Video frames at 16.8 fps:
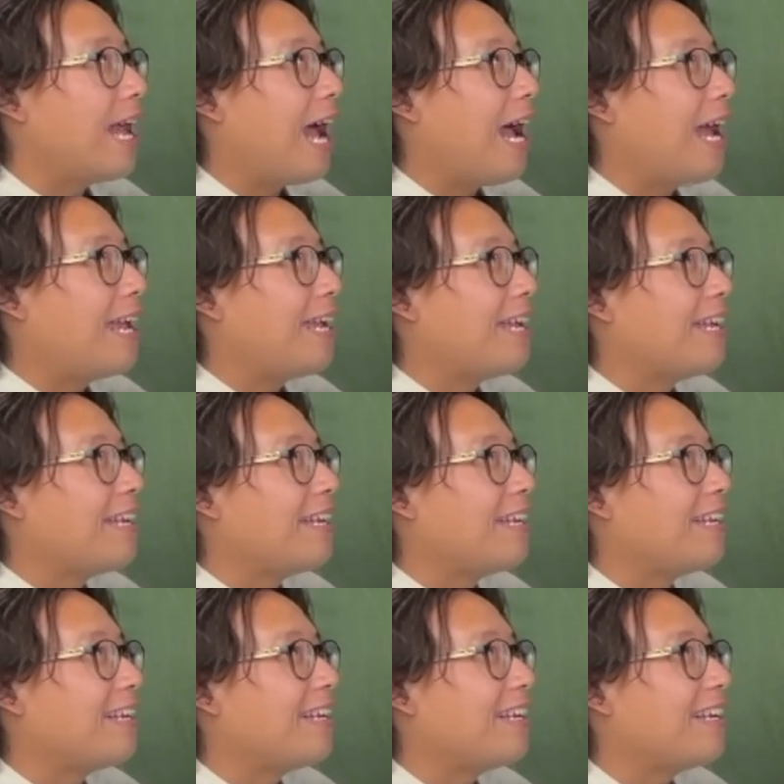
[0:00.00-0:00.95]

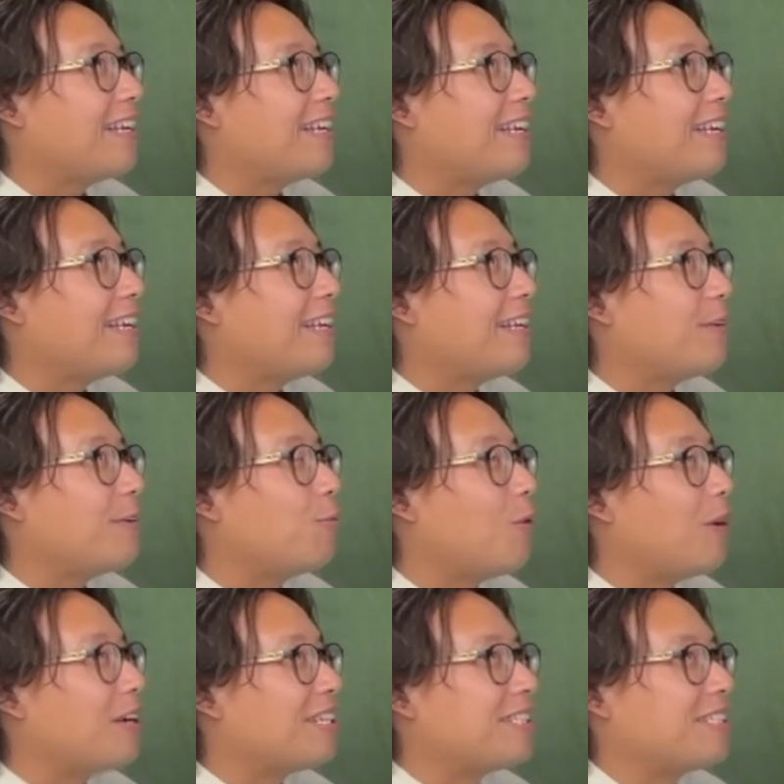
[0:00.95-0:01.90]
I
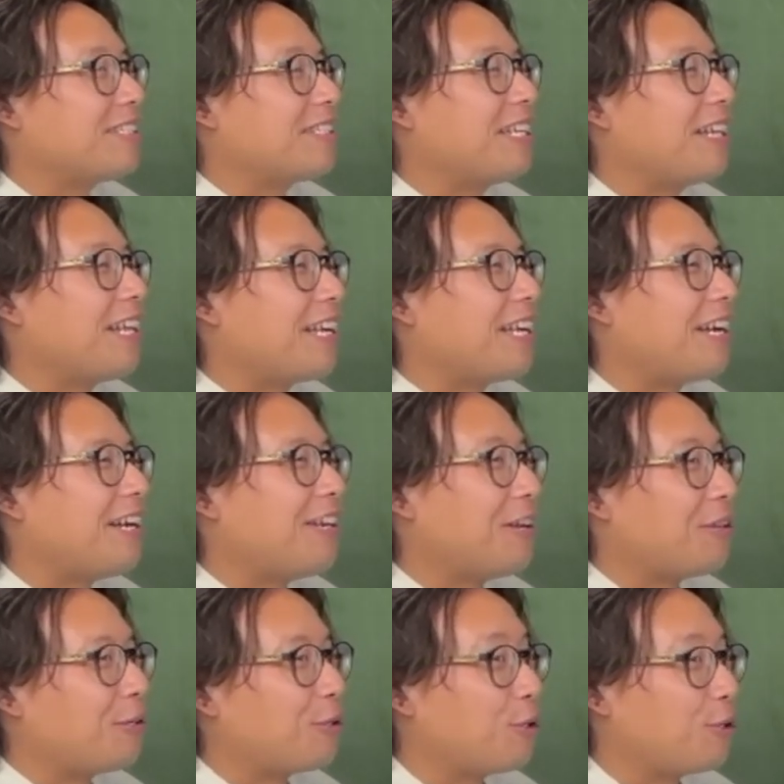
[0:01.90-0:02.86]
wanted to say like
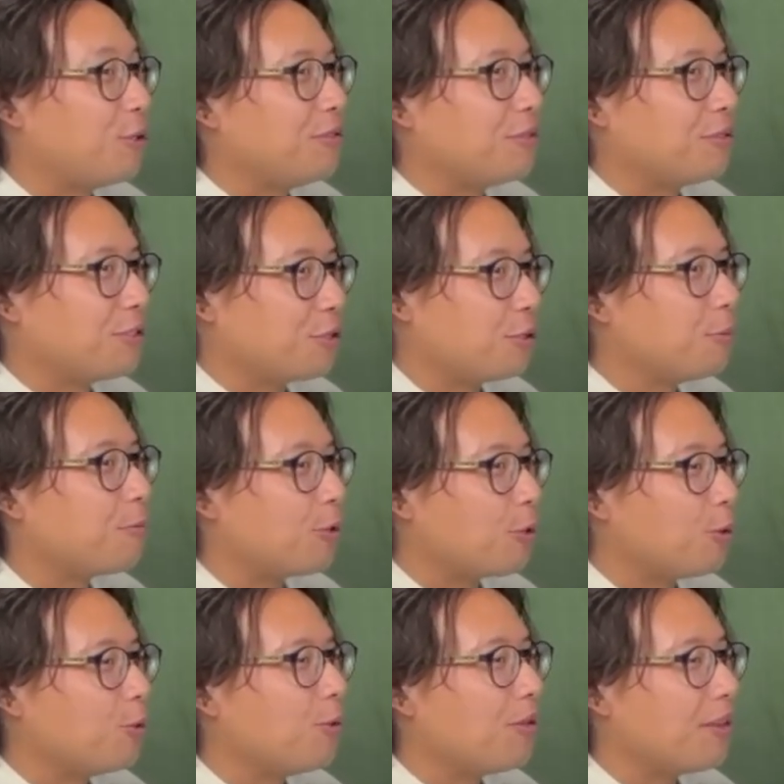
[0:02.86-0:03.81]
another super
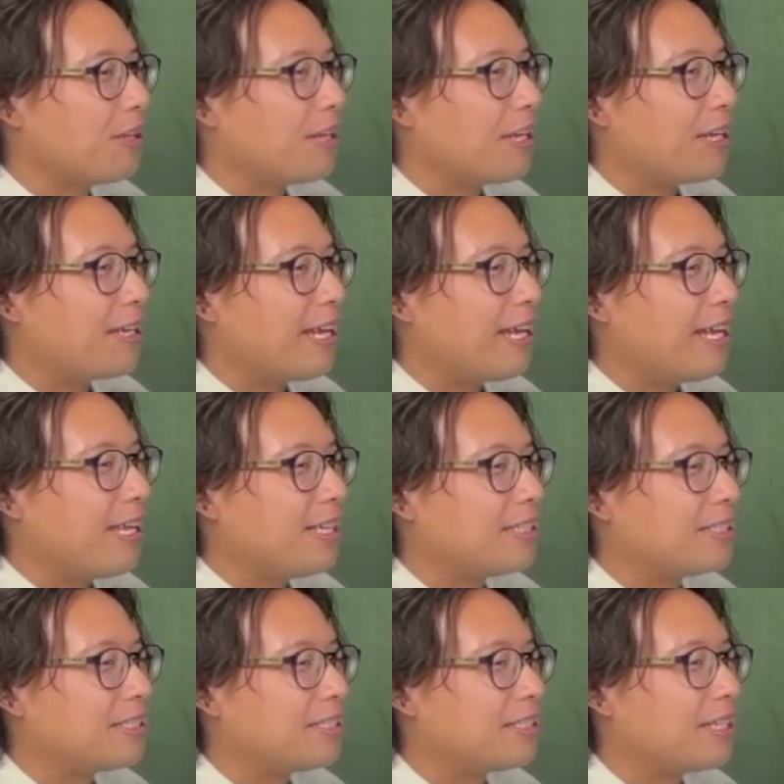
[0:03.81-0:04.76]
cool thing
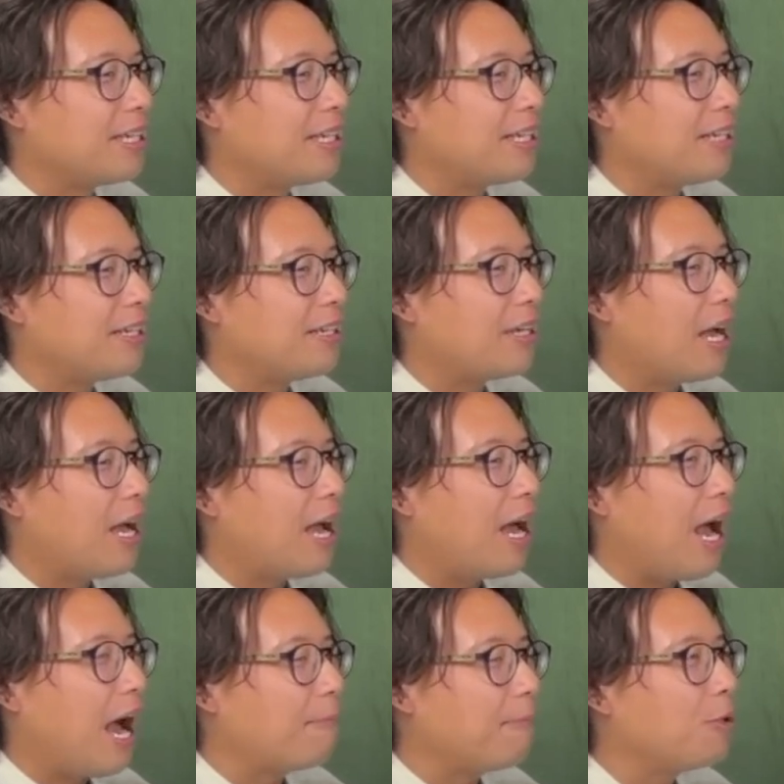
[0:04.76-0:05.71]
is
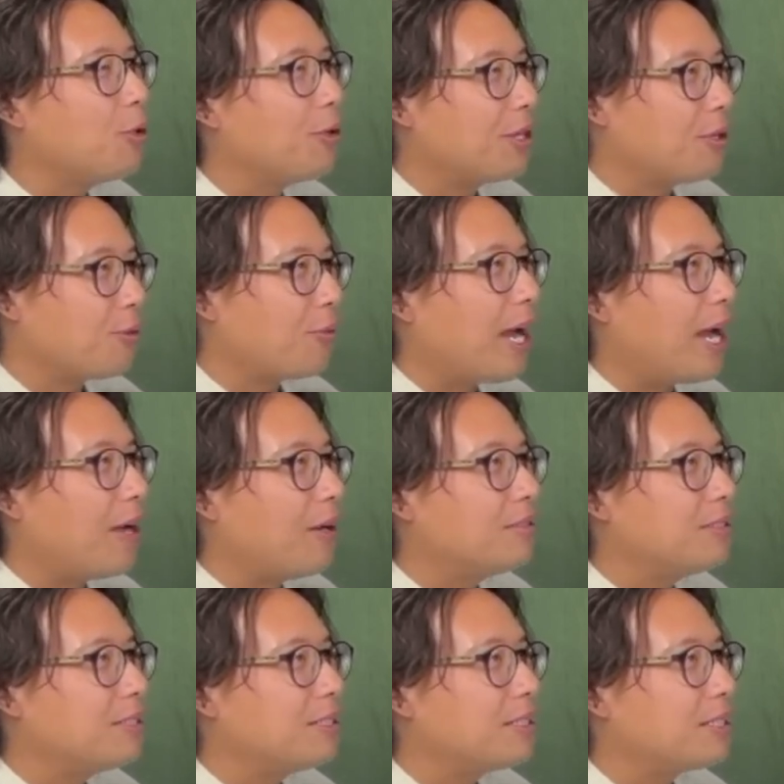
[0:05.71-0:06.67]
I'm going
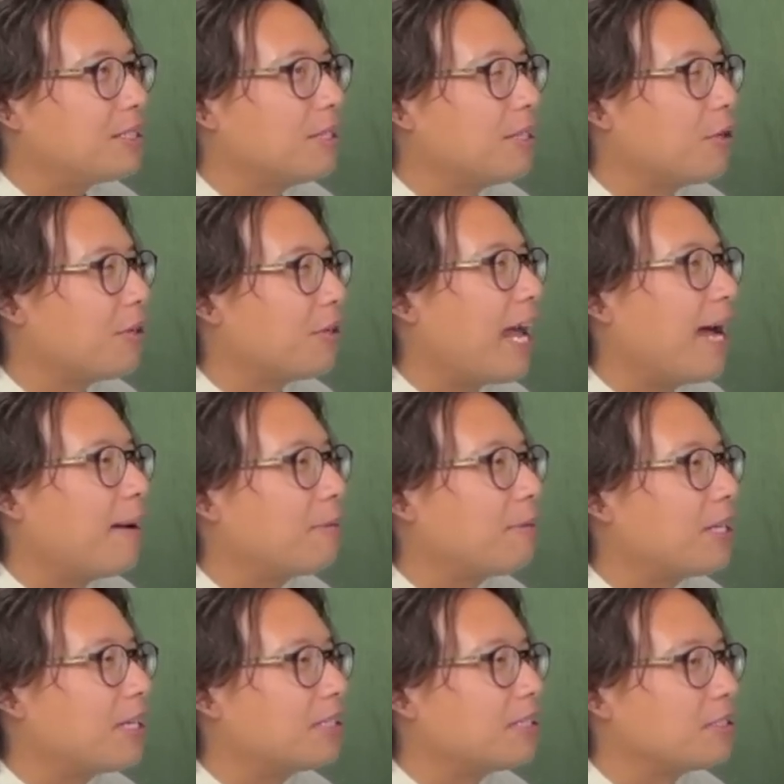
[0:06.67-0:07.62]
around,
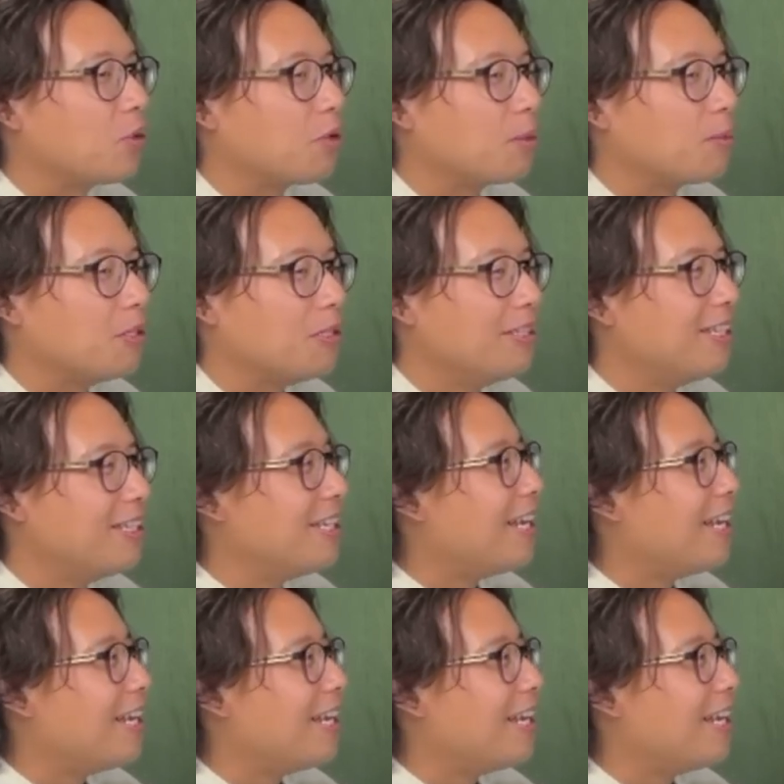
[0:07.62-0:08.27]
yapping as normal.